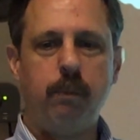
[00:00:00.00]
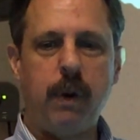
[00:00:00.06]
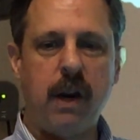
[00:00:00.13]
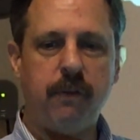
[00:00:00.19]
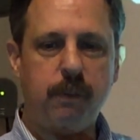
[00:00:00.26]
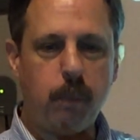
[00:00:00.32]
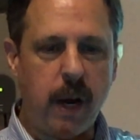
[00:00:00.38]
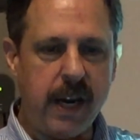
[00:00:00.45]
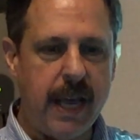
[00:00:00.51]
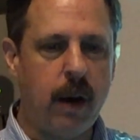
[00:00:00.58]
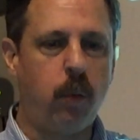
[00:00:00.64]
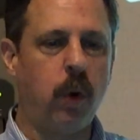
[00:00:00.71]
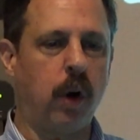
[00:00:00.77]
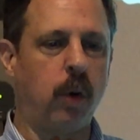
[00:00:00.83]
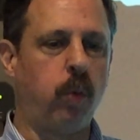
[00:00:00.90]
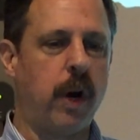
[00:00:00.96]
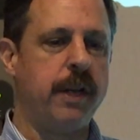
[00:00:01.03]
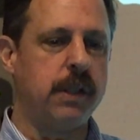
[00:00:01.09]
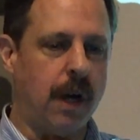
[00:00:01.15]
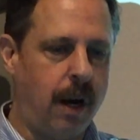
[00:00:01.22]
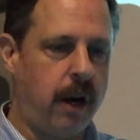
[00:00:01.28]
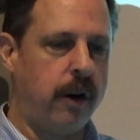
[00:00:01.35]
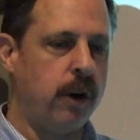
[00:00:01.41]
But if my network
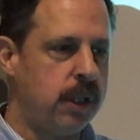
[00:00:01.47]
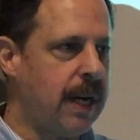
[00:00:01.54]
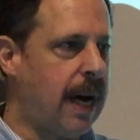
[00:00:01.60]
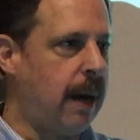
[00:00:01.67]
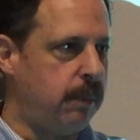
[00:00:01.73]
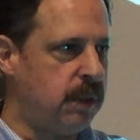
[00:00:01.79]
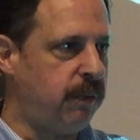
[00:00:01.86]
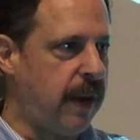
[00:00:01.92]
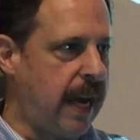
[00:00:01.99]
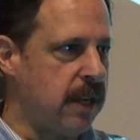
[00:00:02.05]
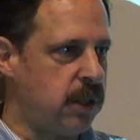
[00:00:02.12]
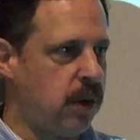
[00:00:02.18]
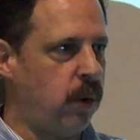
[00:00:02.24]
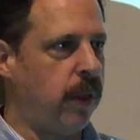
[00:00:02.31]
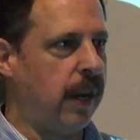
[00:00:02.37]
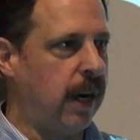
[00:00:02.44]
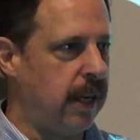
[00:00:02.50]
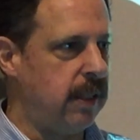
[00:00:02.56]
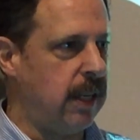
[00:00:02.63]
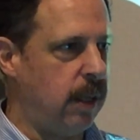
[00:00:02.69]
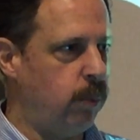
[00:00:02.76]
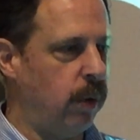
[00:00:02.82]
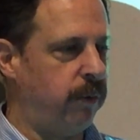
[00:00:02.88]
runs 100 times faster than
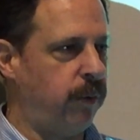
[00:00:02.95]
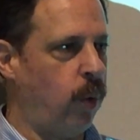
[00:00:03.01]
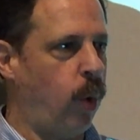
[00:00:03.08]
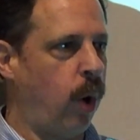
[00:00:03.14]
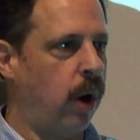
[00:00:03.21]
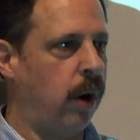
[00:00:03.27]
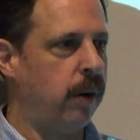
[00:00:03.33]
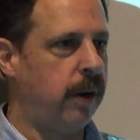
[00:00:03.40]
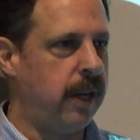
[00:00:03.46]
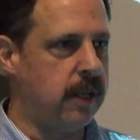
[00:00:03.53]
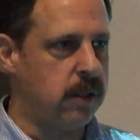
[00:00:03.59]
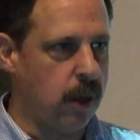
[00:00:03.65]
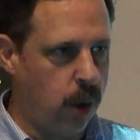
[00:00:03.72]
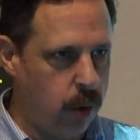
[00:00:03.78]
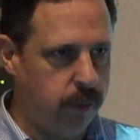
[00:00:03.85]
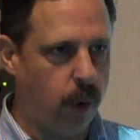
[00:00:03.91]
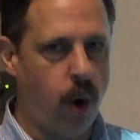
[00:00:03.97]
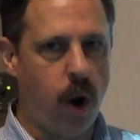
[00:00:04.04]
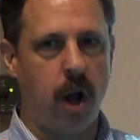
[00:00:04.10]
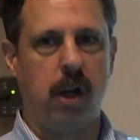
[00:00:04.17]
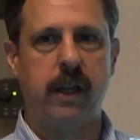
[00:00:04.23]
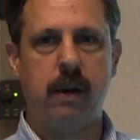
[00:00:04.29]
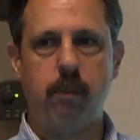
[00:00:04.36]
it did before, its
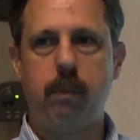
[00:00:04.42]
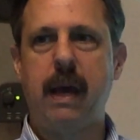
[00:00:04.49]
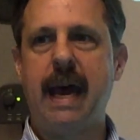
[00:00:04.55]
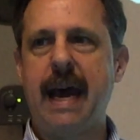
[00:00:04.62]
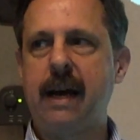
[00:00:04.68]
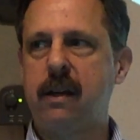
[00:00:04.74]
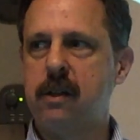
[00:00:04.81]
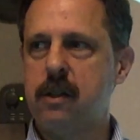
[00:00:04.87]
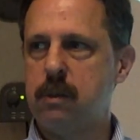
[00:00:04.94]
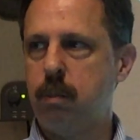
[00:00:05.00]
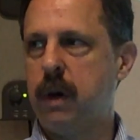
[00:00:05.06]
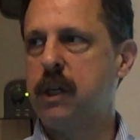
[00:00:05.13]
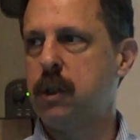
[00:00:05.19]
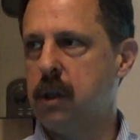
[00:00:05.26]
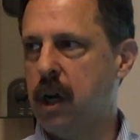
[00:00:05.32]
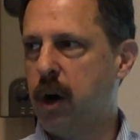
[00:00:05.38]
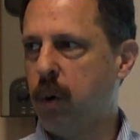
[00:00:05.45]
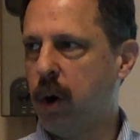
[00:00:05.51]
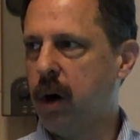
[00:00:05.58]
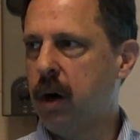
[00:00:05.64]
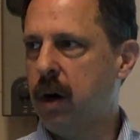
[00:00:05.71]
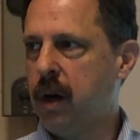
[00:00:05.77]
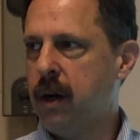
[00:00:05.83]
overall impact is much
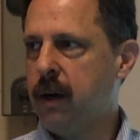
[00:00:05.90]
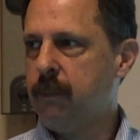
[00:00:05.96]
lower.